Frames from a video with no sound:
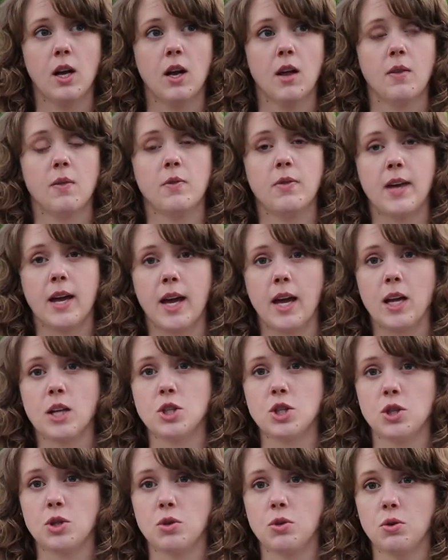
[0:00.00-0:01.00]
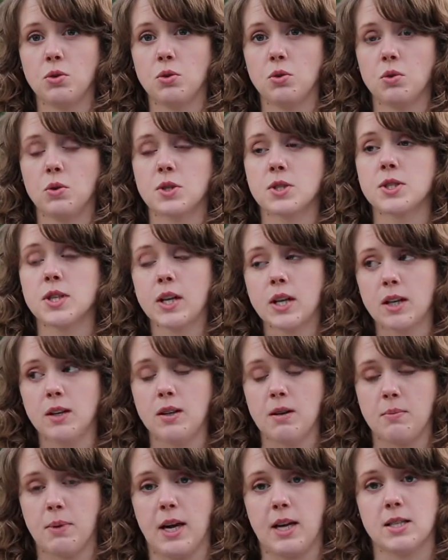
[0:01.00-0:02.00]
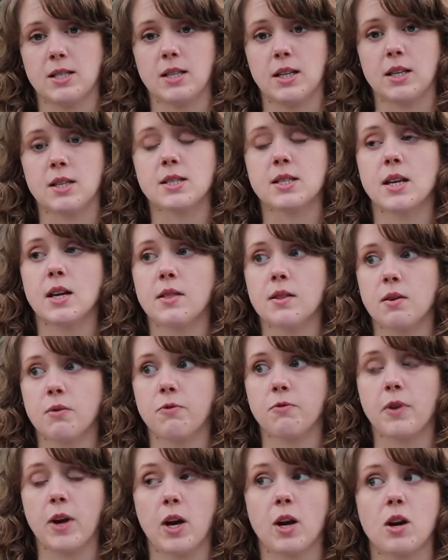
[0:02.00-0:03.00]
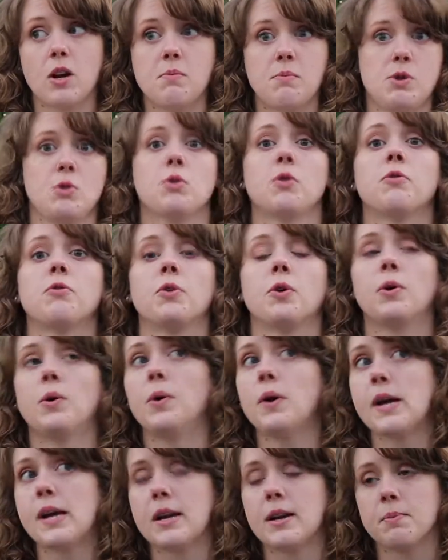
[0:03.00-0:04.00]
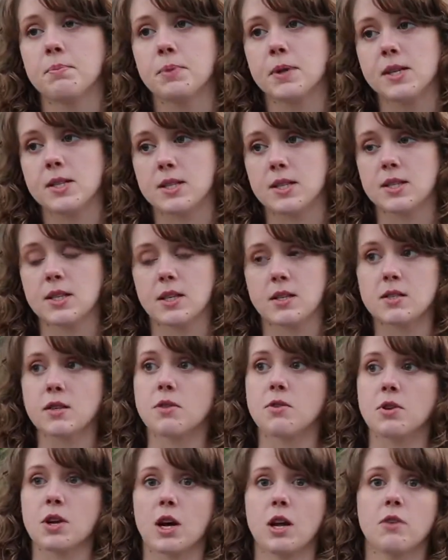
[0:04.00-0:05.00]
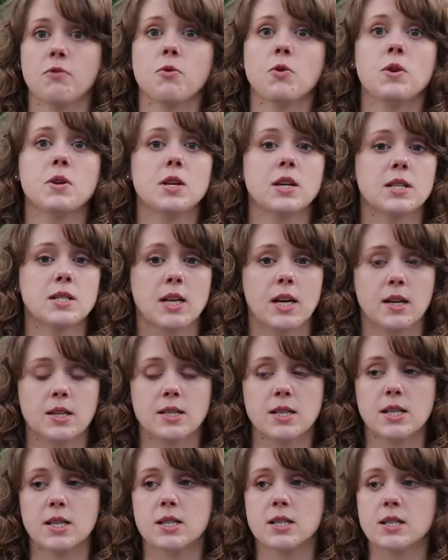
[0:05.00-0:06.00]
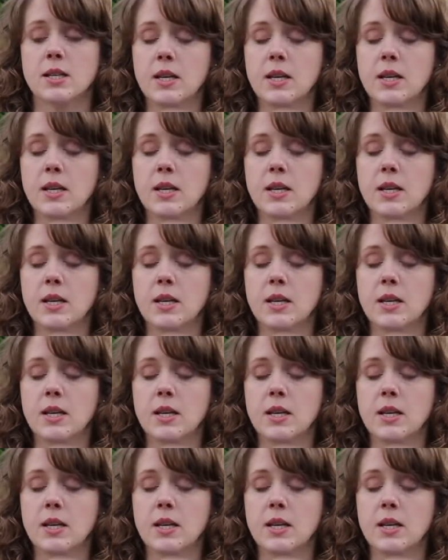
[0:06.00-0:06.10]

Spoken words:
they do succulent baskets, and they're very beautiful in places like Southern California, Texas,